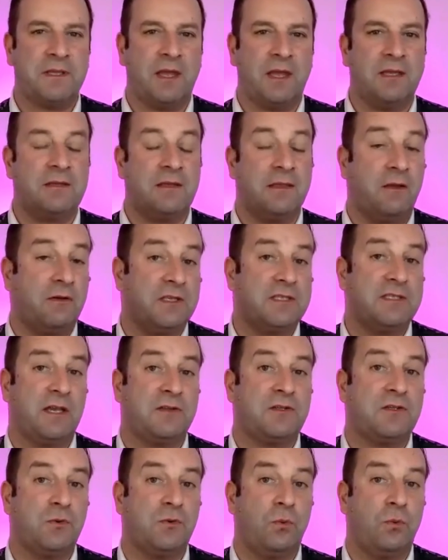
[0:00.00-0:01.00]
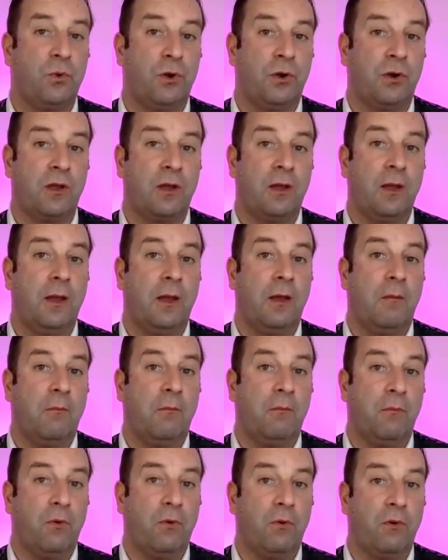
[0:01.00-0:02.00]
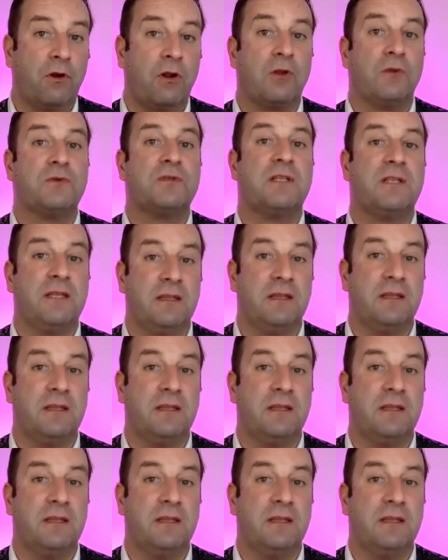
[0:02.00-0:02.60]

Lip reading: websites, and they're going to start to work more